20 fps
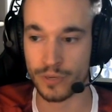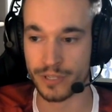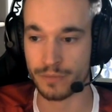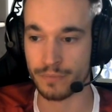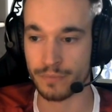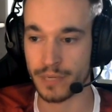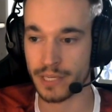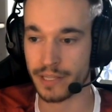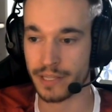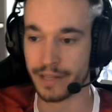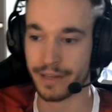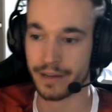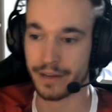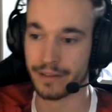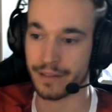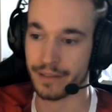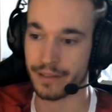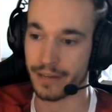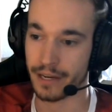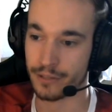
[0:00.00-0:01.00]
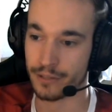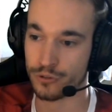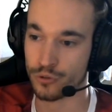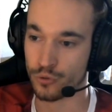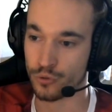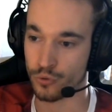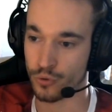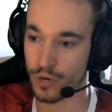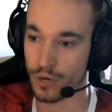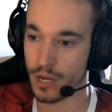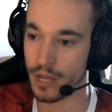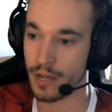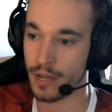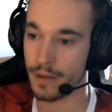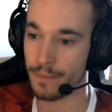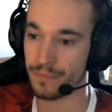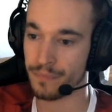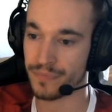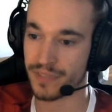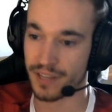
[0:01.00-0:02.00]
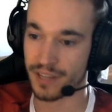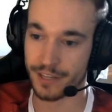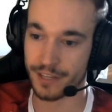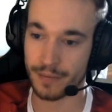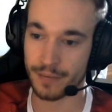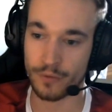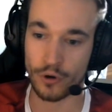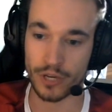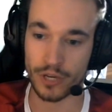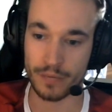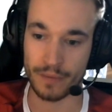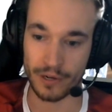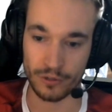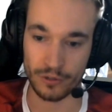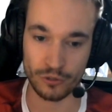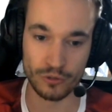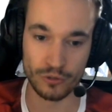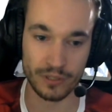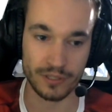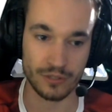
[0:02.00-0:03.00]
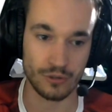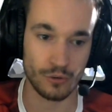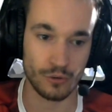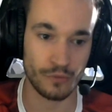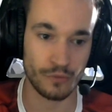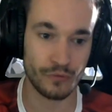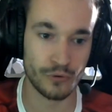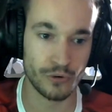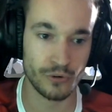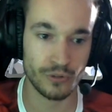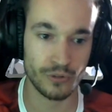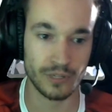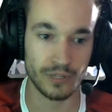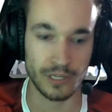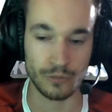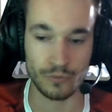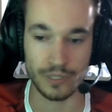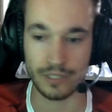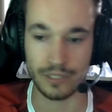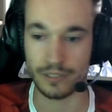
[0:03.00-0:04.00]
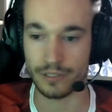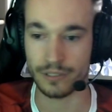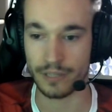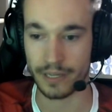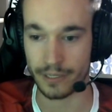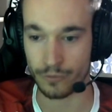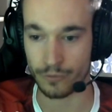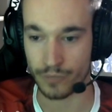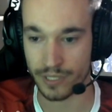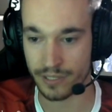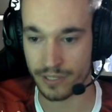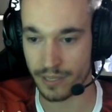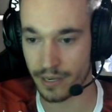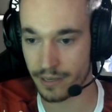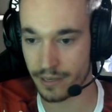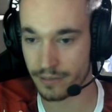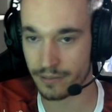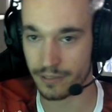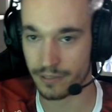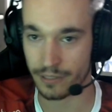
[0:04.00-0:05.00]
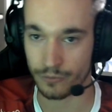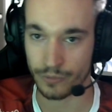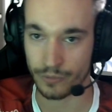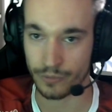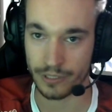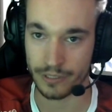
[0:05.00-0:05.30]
It's always me that had to tell them, okay, my contract is over. Can we like resign?